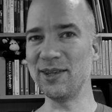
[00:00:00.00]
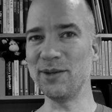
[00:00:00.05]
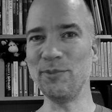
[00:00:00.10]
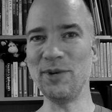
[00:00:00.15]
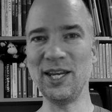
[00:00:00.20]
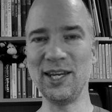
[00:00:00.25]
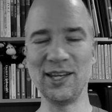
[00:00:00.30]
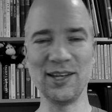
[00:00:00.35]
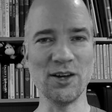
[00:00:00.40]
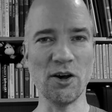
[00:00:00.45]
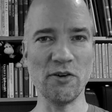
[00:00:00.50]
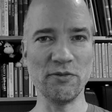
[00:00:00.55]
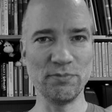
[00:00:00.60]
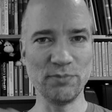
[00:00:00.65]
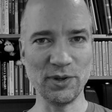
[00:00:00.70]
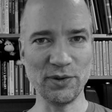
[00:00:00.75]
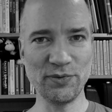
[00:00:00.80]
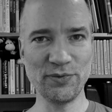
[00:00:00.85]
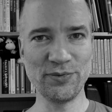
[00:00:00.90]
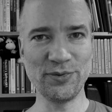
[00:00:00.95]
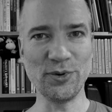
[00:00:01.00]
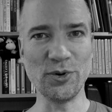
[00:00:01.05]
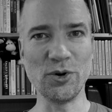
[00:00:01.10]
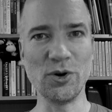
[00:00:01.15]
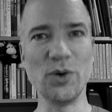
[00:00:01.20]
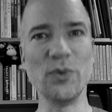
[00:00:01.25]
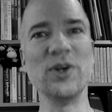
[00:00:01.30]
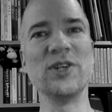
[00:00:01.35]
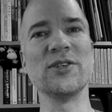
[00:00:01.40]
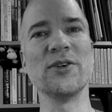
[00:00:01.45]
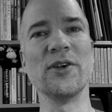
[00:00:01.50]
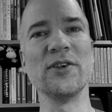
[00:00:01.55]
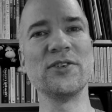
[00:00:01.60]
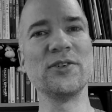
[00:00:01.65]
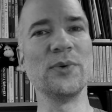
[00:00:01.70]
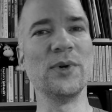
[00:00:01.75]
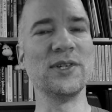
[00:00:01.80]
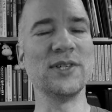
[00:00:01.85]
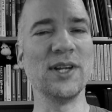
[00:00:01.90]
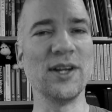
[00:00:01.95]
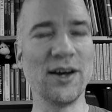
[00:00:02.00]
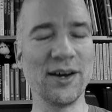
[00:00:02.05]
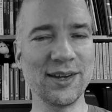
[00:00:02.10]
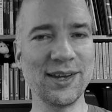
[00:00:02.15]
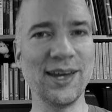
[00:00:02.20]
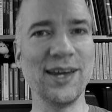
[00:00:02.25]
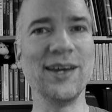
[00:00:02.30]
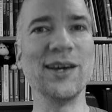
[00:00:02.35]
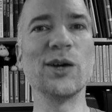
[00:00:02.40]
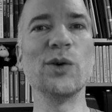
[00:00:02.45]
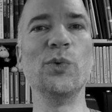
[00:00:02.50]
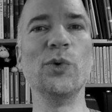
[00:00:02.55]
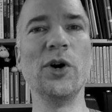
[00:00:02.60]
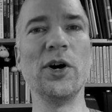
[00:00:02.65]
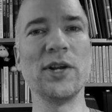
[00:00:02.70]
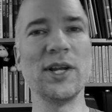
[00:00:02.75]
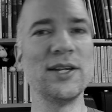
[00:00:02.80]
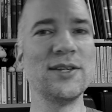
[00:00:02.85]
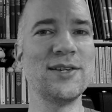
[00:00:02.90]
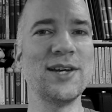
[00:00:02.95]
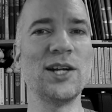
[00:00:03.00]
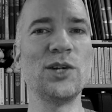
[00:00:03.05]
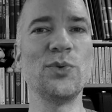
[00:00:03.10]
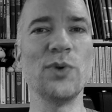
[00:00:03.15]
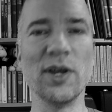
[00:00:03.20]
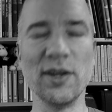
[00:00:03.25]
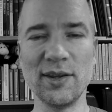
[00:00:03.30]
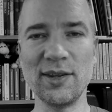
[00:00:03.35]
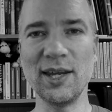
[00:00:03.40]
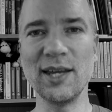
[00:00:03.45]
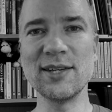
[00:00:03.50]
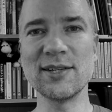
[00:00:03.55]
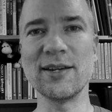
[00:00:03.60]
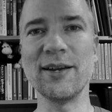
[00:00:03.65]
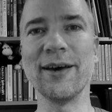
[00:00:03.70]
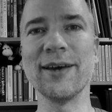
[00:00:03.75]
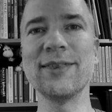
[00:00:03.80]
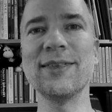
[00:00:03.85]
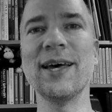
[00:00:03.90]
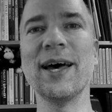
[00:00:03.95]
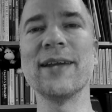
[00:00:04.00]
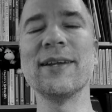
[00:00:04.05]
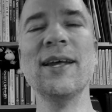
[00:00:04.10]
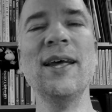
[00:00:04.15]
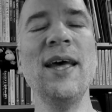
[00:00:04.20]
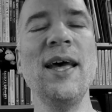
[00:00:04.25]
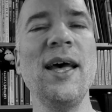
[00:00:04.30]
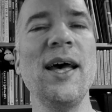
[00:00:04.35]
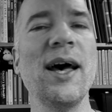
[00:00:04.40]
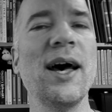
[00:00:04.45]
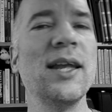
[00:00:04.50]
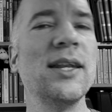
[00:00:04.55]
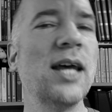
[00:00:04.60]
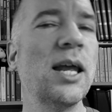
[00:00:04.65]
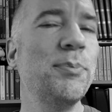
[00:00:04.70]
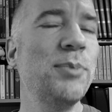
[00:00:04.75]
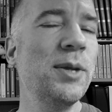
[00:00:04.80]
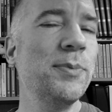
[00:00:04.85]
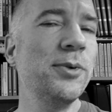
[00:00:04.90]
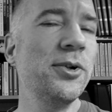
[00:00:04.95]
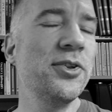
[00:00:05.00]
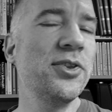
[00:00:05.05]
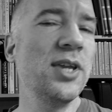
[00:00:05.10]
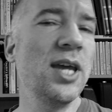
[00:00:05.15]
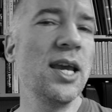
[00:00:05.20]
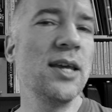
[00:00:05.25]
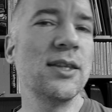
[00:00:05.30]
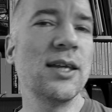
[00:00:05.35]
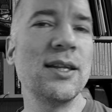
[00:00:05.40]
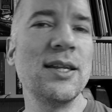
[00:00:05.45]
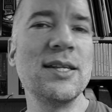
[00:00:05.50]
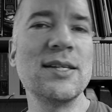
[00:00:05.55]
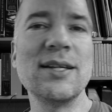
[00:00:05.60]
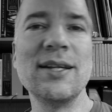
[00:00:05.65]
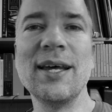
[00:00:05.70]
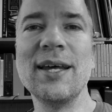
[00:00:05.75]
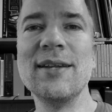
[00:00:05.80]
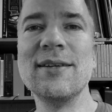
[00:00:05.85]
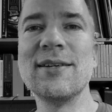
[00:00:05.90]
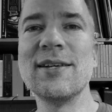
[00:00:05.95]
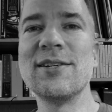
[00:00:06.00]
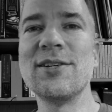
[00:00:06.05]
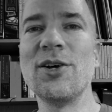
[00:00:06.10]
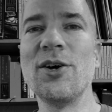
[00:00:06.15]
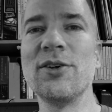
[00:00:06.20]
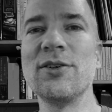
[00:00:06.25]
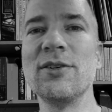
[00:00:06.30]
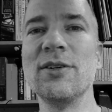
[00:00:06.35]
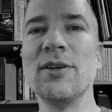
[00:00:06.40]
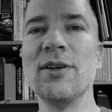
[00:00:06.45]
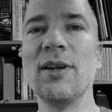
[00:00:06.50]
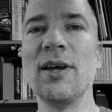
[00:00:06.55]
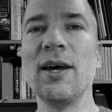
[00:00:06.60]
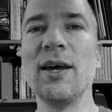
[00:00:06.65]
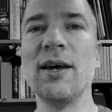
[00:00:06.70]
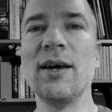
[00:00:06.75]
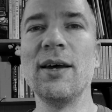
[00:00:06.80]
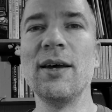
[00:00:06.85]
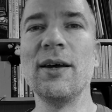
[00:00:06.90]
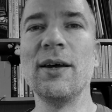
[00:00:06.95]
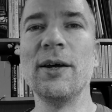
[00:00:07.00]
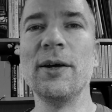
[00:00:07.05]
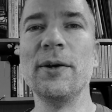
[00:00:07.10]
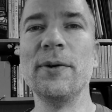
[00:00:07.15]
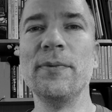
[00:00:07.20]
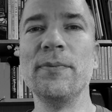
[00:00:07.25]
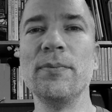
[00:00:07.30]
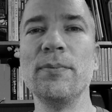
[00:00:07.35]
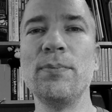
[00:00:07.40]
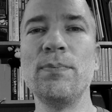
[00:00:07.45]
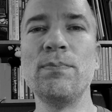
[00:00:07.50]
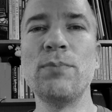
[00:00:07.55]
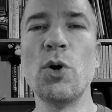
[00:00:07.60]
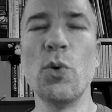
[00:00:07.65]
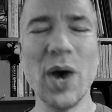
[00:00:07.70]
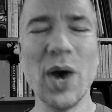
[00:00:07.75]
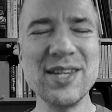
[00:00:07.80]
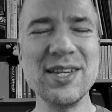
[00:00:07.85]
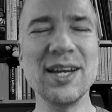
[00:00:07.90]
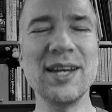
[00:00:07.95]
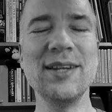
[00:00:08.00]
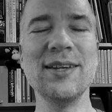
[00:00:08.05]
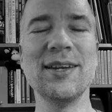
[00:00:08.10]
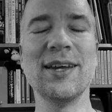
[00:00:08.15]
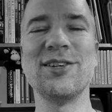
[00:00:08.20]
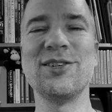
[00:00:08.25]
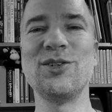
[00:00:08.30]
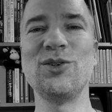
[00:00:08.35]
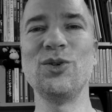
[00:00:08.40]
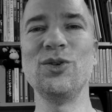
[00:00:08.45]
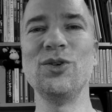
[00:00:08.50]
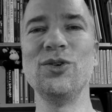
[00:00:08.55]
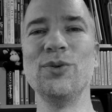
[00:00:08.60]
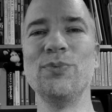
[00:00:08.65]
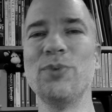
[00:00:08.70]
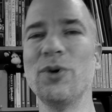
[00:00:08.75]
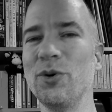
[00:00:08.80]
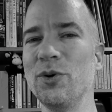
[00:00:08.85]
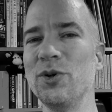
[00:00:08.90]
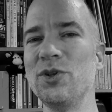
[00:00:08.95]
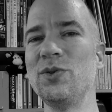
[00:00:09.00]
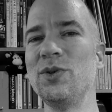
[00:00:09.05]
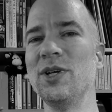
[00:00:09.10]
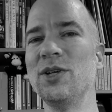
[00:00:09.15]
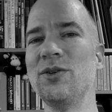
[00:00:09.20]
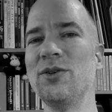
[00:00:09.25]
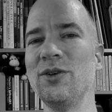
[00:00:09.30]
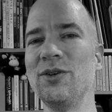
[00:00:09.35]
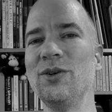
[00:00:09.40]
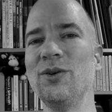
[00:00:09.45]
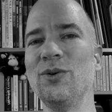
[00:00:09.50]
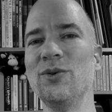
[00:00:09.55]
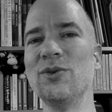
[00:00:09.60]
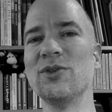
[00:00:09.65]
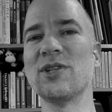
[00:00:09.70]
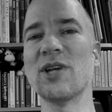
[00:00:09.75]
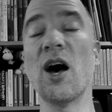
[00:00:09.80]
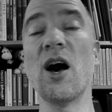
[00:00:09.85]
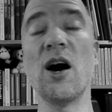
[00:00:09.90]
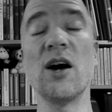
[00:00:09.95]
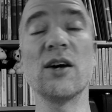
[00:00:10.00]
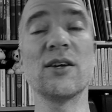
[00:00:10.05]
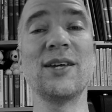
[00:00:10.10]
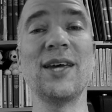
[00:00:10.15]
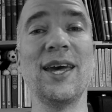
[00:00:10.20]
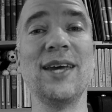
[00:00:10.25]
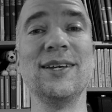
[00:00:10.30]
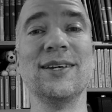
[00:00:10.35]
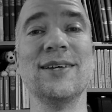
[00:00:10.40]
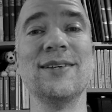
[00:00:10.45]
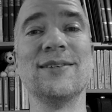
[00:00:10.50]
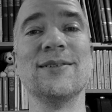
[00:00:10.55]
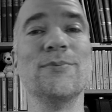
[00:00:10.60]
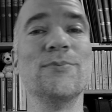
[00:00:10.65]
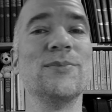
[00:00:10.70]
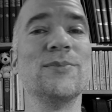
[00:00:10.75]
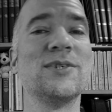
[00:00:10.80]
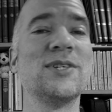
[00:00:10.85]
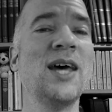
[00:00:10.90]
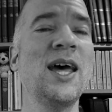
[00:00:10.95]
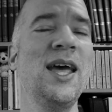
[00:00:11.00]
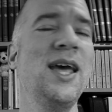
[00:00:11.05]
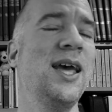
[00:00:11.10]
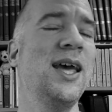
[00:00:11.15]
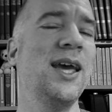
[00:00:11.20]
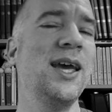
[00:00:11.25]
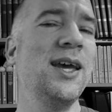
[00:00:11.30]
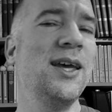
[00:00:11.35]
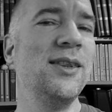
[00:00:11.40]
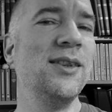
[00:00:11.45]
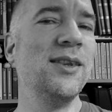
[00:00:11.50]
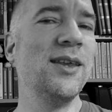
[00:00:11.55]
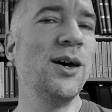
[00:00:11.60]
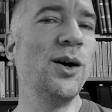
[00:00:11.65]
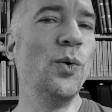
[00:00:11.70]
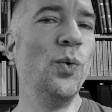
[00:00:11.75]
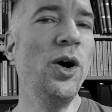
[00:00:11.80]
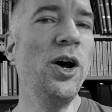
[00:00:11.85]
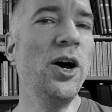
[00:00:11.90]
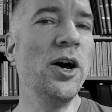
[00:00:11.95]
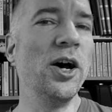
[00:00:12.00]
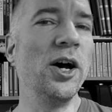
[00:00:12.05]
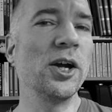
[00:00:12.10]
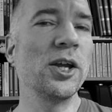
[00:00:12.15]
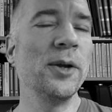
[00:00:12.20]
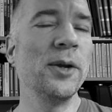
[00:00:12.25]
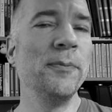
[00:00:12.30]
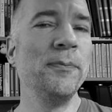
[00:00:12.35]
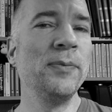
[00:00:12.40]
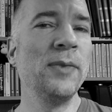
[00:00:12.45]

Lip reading: the meaning of before, which also is an archaic word, etc., and things like that. And people think that this lends a certain poeticness to poetry to use archaisms in their work.